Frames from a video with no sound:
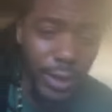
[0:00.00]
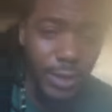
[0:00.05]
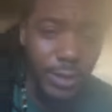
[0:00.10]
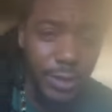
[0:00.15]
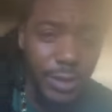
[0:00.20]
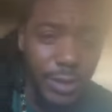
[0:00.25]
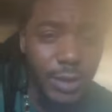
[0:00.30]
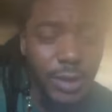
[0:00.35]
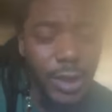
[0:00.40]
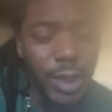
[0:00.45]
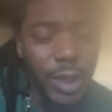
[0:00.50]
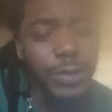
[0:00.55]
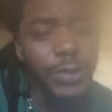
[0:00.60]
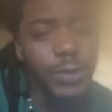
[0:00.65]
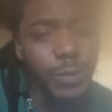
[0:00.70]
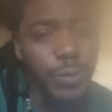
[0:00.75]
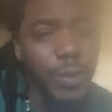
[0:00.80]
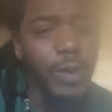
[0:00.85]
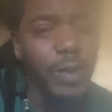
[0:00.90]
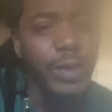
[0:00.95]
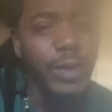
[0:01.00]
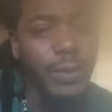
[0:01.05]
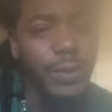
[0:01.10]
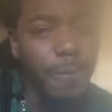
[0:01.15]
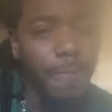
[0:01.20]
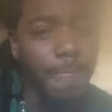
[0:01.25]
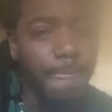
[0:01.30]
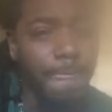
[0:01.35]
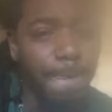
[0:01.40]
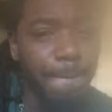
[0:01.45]
Like, is this country
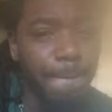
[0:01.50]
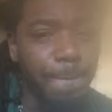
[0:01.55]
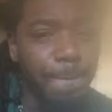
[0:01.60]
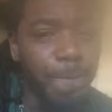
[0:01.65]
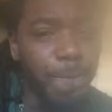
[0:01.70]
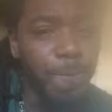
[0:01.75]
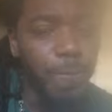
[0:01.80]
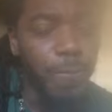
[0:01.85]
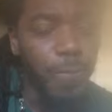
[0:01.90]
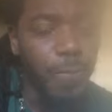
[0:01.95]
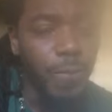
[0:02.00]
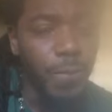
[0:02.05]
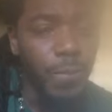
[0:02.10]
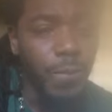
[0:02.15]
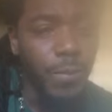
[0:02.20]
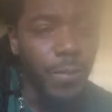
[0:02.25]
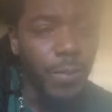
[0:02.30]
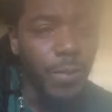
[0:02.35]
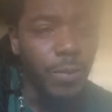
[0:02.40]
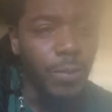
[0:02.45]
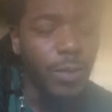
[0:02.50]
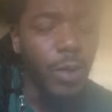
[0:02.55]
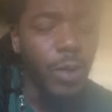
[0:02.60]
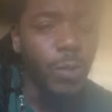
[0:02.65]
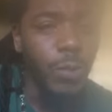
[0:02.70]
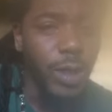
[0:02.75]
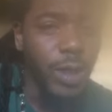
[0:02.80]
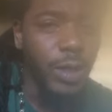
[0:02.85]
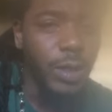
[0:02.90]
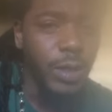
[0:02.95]
really,
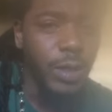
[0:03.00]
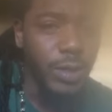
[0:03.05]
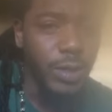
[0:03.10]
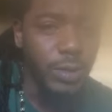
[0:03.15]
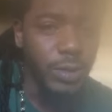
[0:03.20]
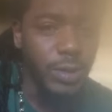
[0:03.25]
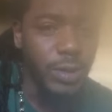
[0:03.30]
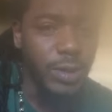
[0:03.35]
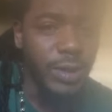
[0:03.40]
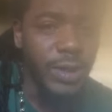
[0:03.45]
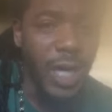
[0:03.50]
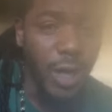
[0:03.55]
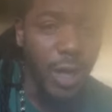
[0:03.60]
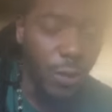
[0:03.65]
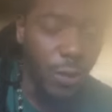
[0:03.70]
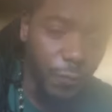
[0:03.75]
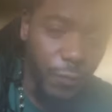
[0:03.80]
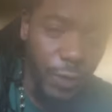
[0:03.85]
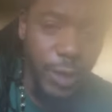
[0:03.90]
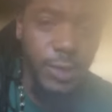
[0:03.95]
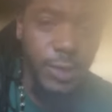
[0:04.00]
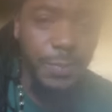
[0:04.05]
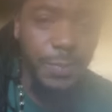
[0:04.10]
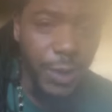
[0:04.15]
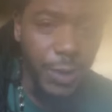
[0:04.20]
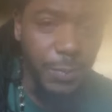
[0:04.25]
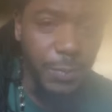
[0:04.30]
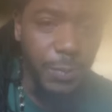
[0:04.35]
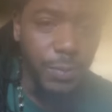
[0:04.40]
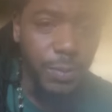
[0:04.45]
willing to sacrifice
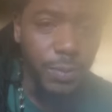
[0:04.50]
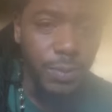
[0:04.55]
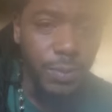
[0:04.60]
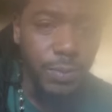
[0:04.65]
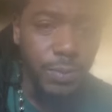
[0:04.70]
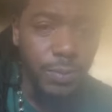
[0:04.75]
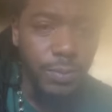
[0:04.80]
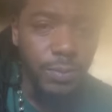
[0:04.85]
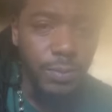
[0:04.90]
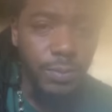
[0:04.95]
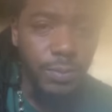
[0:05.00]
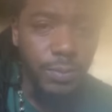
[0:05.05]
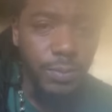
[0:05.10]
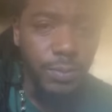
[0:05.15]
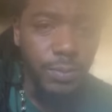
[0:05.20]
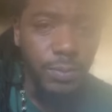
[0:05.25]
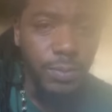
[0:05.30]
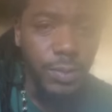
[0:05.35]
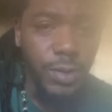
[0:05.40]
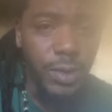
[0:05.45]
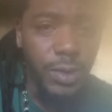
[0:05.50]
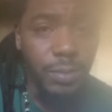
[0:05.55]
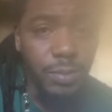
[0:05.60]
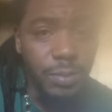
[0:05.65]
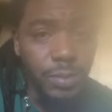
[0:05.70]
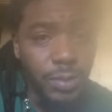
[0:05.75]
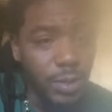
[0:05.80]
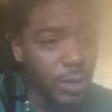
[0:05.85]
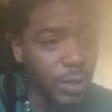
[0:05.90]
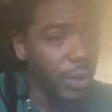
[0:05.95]
people to
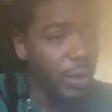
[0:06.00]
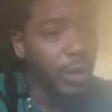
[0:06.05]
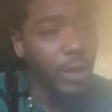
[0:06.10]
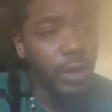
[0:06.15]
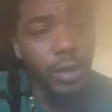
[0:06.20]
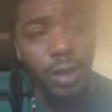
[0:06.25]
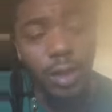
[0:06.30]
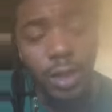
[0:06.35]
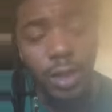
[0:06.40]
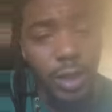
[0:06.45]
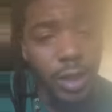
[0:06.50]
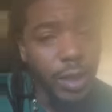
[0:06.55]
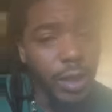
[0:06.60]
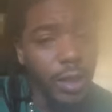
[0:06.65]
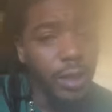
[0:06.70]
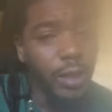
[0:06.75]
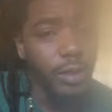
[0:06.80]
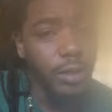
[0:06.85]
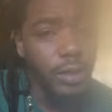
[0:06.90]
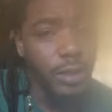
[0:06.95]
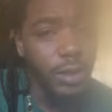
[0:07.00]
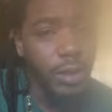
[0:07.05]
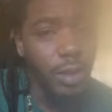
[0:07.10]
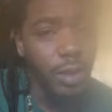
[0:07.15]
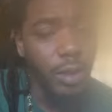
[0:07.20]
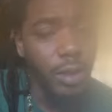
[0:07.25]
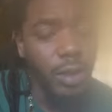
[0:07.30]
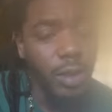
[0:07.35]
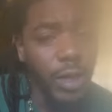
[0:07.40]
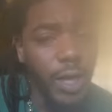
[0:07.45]

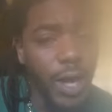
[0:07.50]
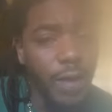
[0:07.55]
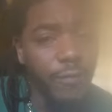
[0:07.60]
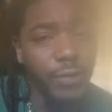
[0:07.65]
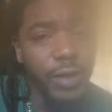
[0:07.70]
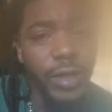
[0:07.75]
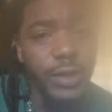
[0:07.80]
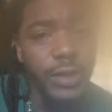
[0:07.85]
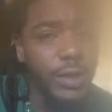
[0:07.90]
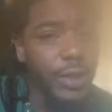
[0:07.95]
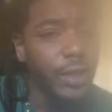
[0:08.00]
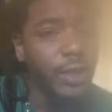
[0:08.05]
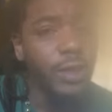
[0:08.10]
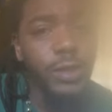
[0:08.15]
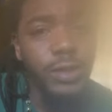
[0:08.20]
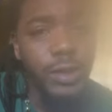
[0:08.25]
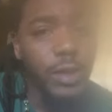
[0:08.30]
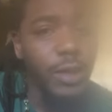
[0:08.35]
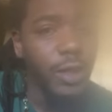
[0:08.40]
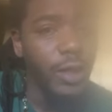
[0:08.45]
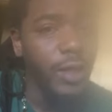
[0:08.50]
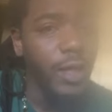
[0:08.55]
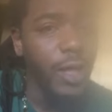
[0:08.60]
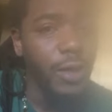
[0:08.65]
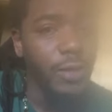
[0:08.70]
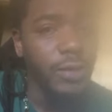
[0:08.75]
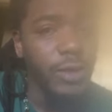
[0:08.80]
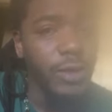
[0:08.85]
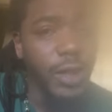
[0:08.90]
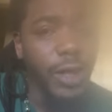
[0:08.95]
have an agenda taken
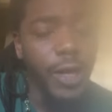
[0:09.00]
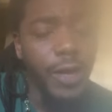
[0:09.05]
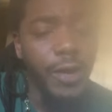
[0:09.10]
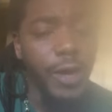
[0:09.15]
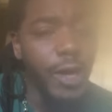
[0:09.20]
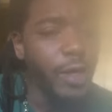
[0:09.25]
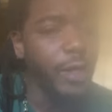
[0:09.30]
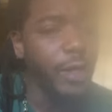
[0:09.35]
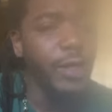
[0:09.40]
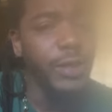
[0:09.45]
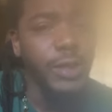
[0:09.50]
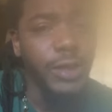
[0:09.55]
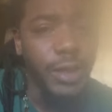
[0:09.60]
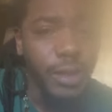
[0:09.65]
out, to carry out an